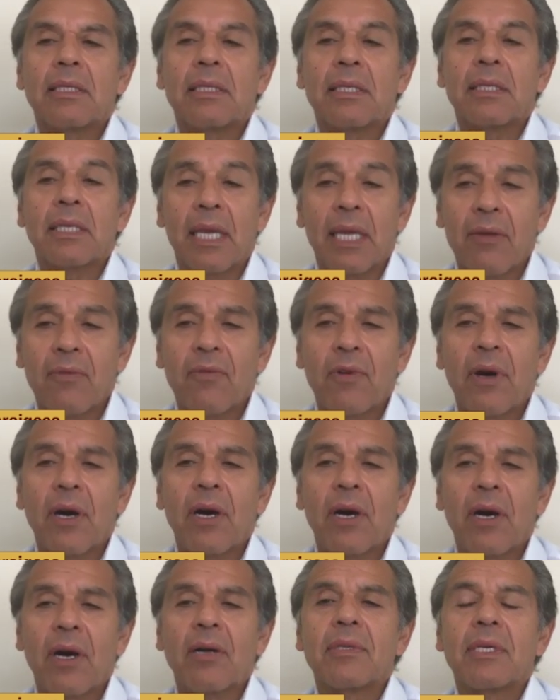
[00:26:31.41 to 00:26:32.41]
to get
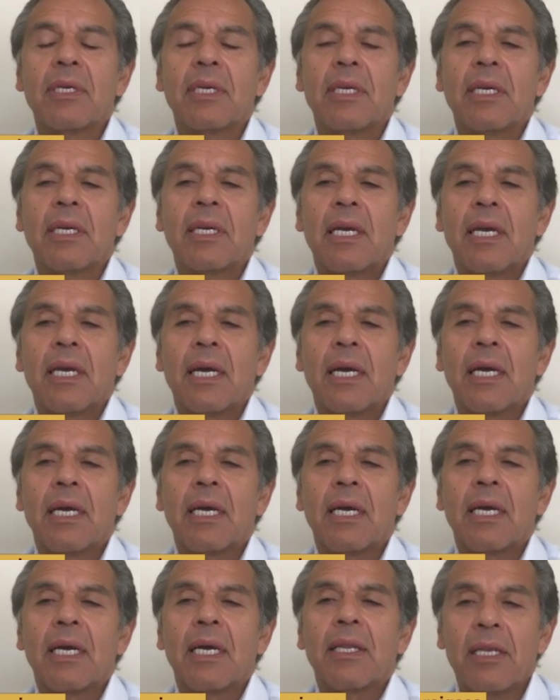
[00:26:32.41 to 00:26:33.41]
involved,
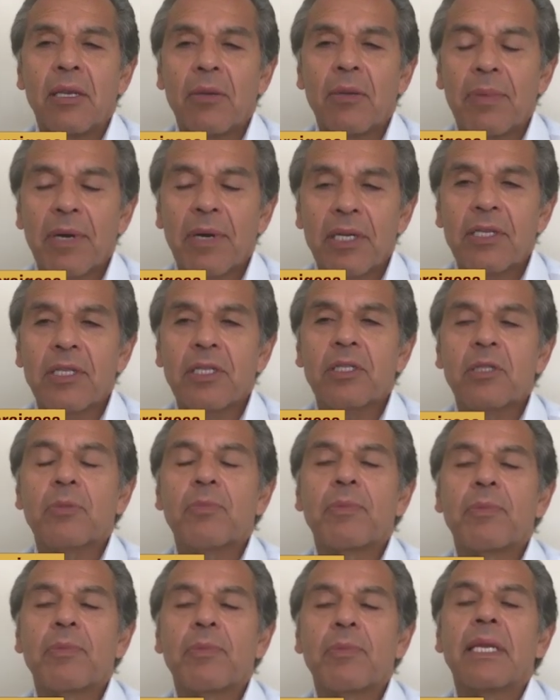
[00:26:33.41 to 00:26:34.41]
they need to
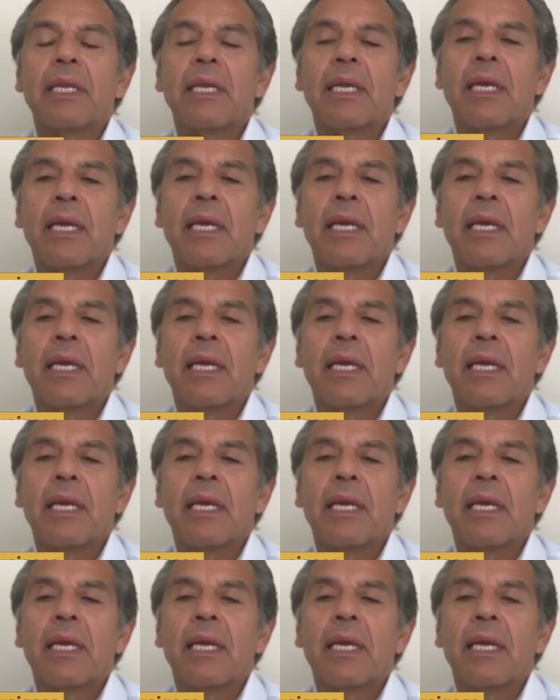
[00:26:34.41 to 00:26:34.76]
participate,